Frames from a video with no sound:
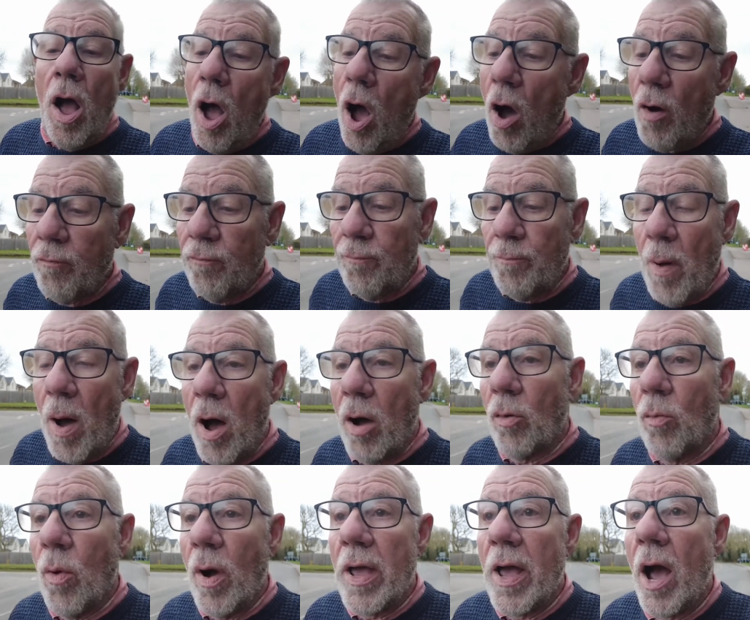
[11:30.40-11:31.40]
of
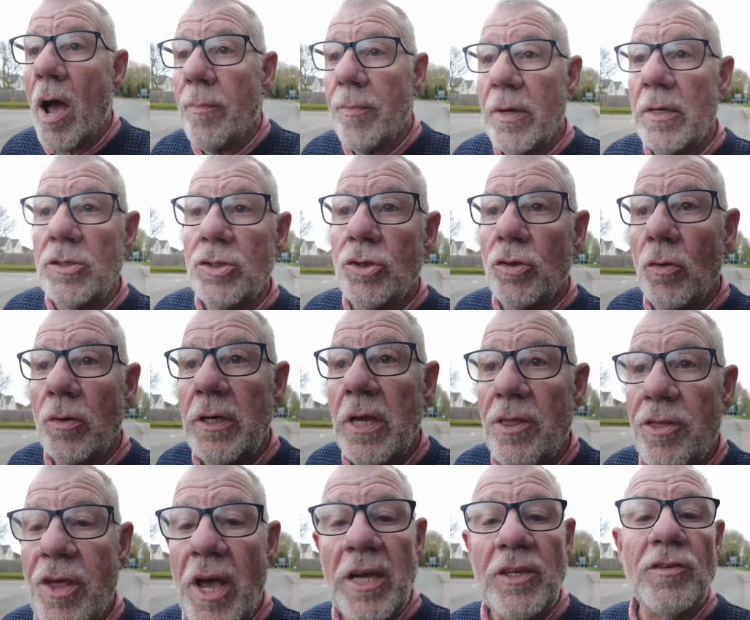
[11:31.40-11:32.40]
Barkway. Hope you enjoyed it.
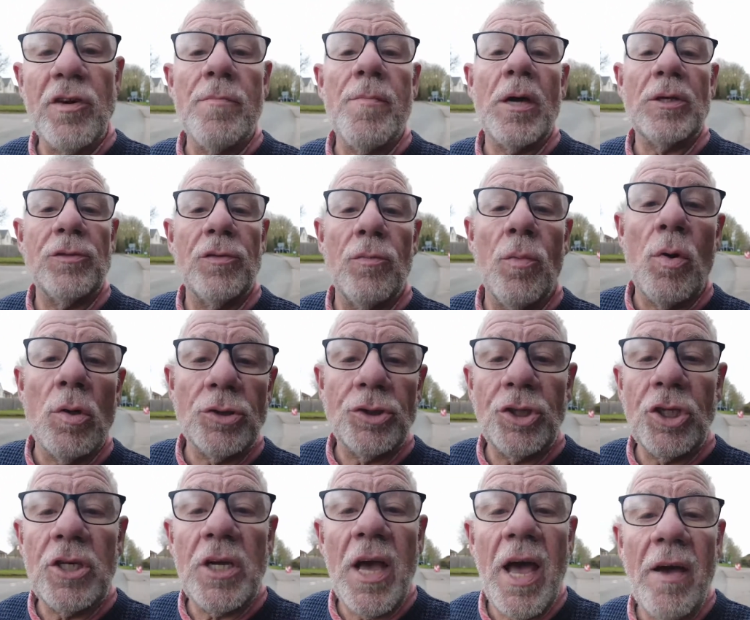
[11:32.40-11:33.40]
Thanks very much for
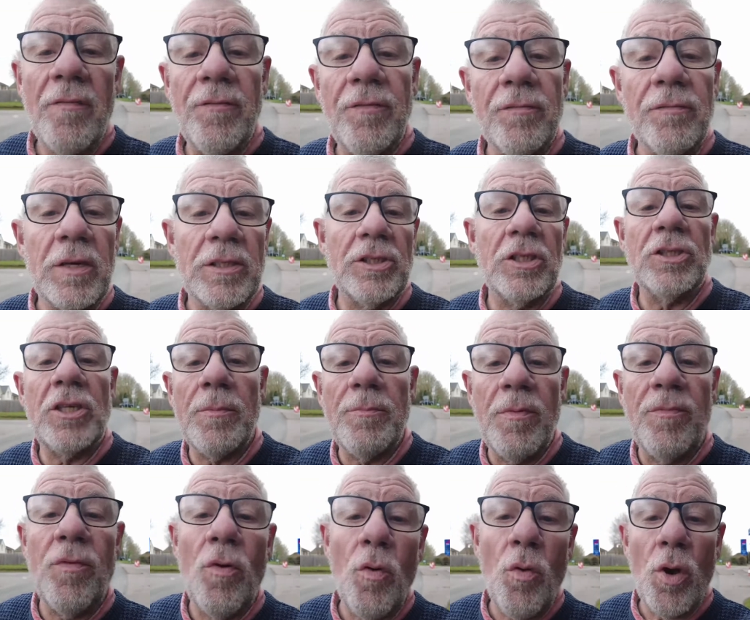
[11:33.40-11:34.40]
watching. As I said
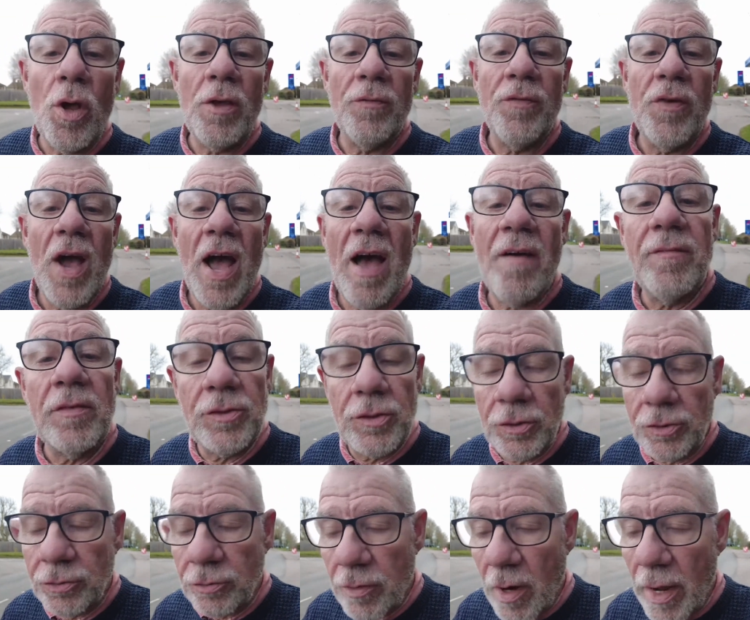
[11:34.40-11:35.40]
before, if you haven't
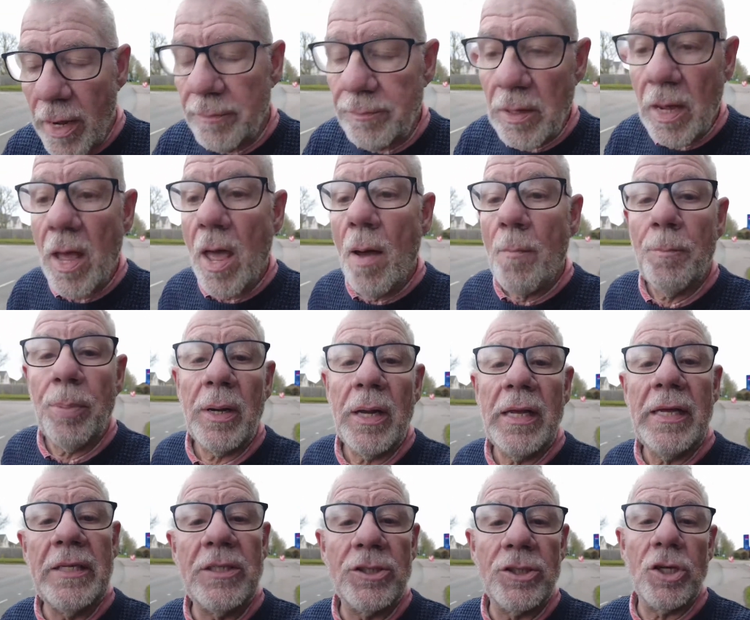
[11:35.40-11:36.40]
subscribed,
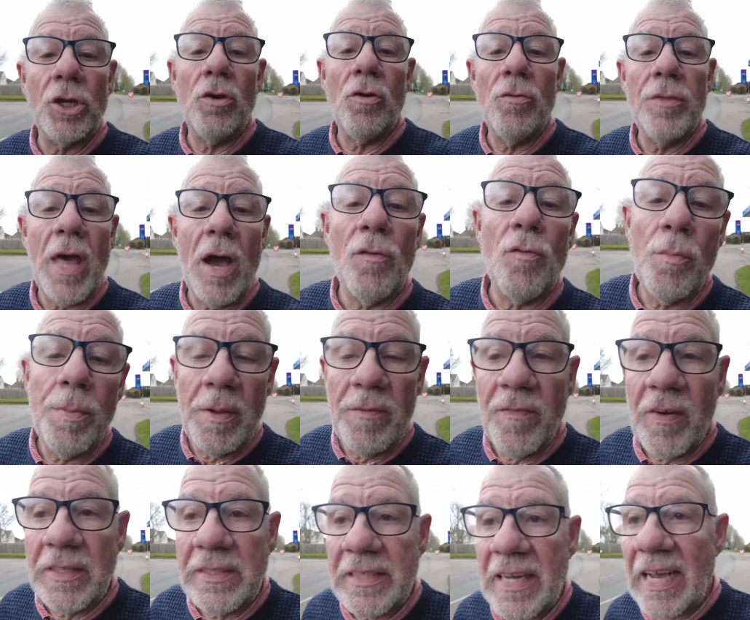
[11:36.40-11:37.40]
please do. That would be
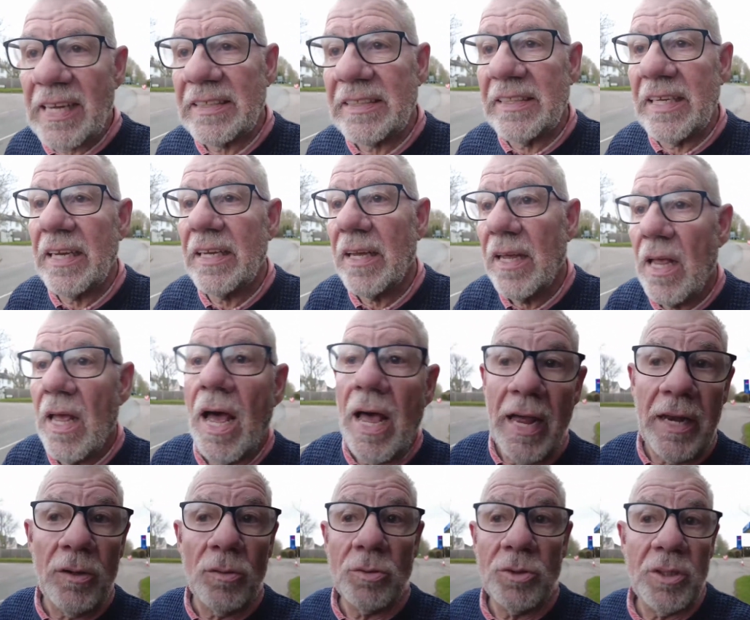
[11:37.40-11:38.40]
fantastic.
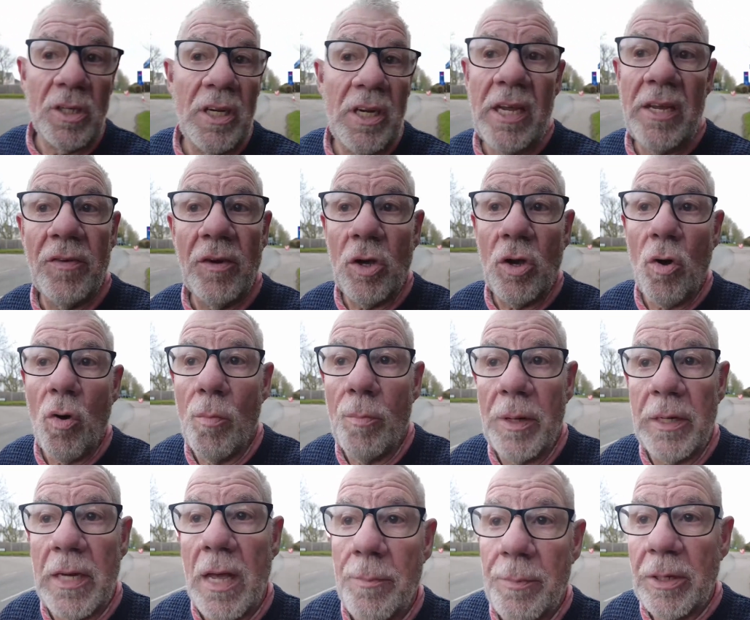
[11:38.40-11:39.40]
And also leave a
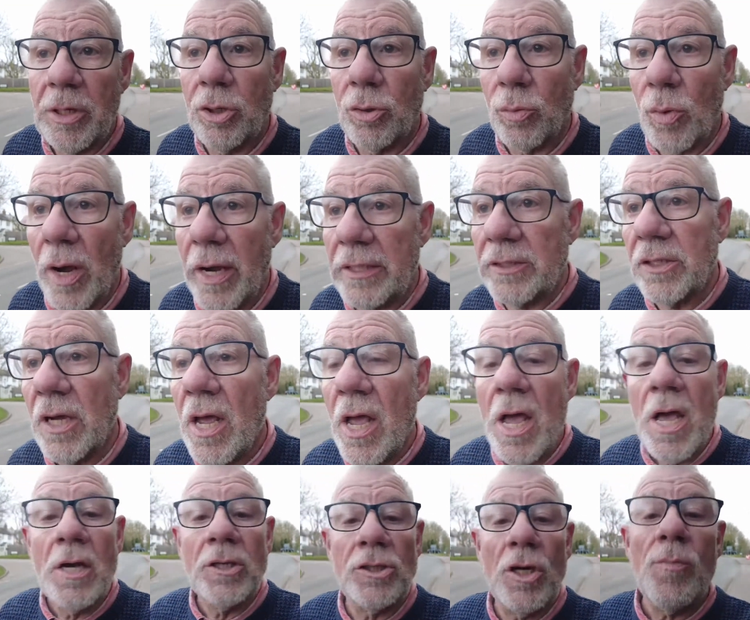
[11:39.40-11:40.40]
comment. That'd be great.
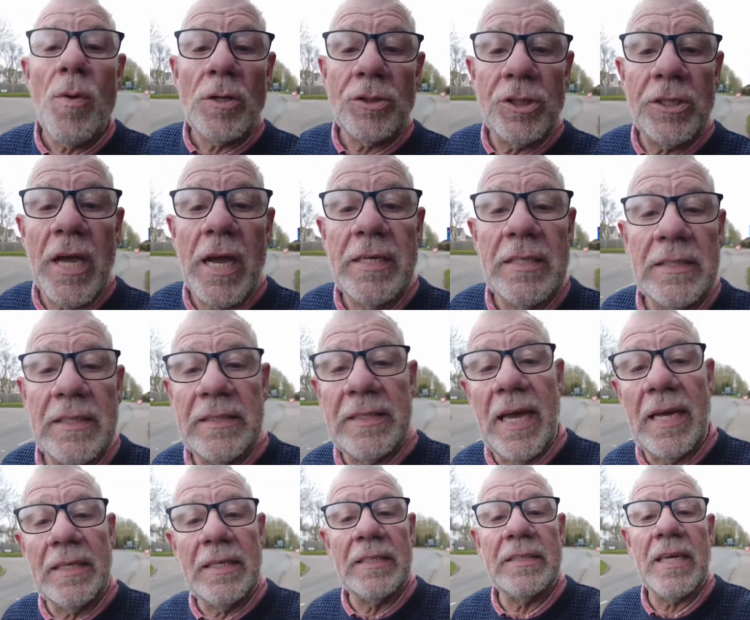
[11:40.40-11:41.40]
So once again, this is
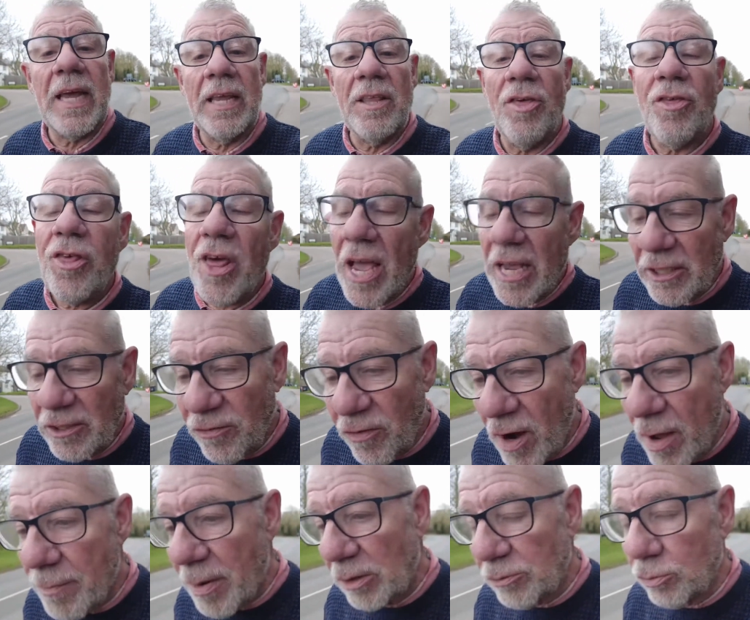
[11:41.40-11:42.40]
Andy saying thanks
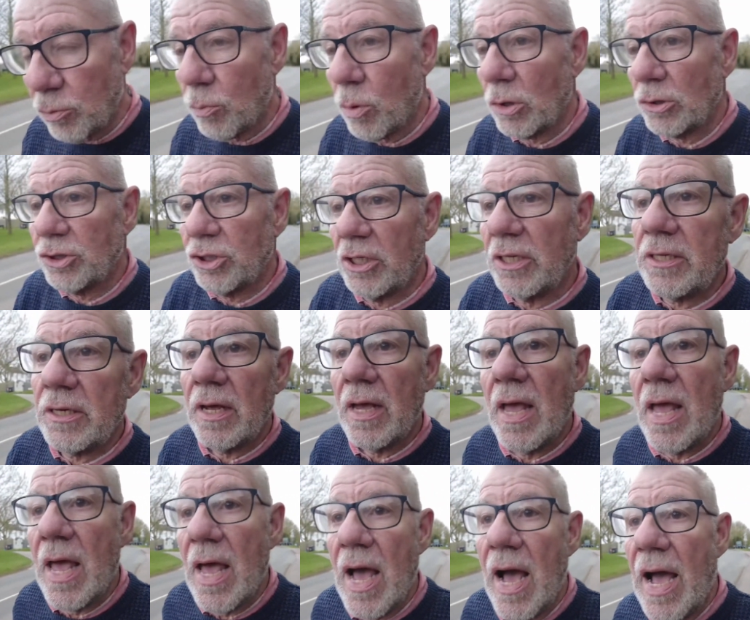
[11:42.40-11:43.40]
very much for watching,
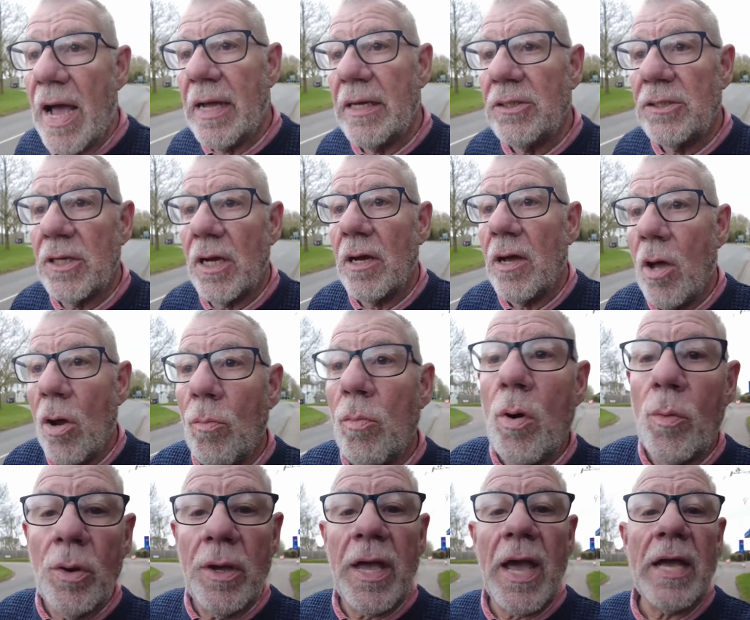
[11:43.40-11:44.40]
and
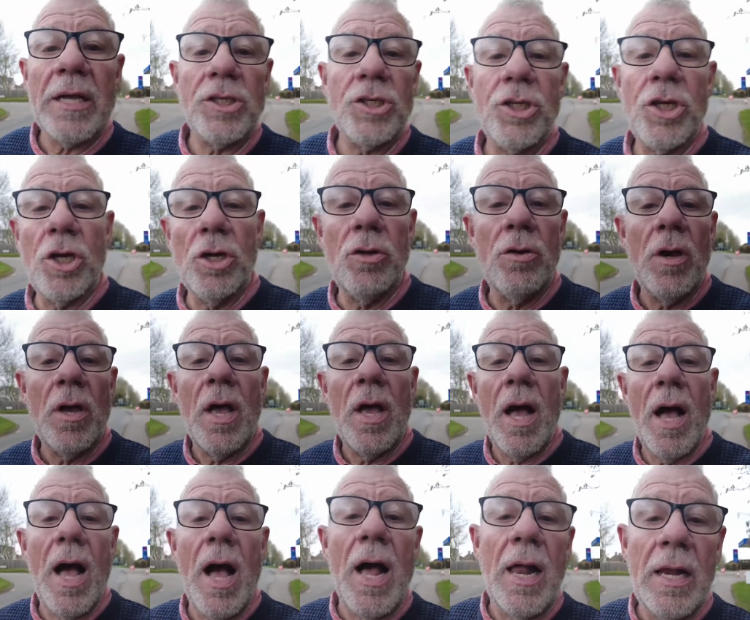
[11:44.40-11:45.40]
we'll catch you
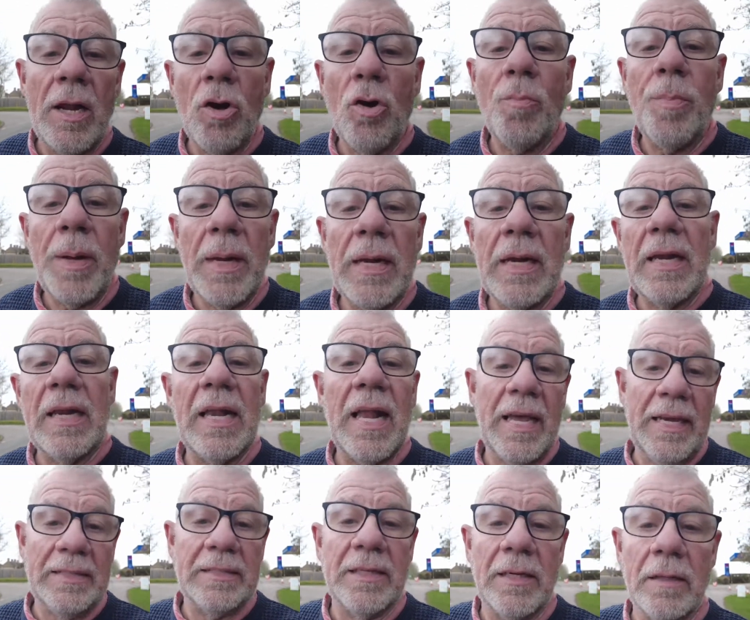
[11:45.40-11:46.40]
a little bit
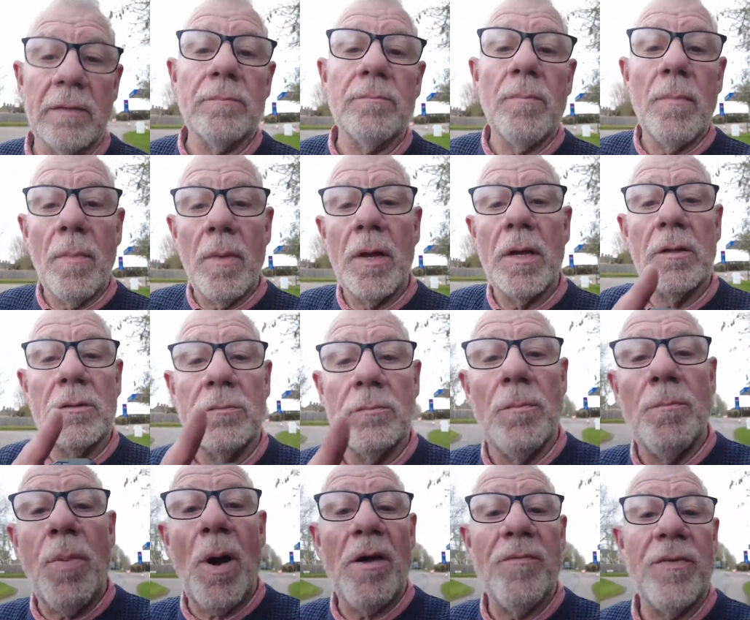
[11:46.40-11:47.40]
later.
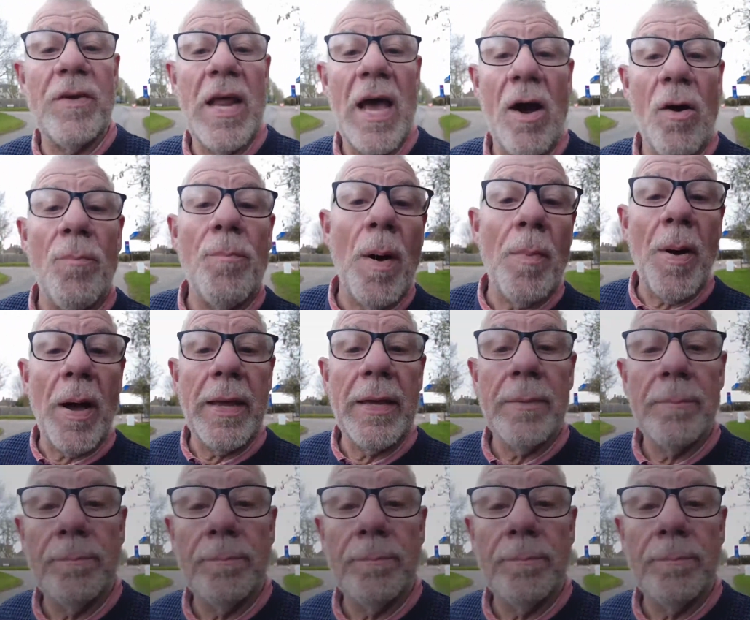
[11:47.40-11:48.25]
Bye for now. Bye bye.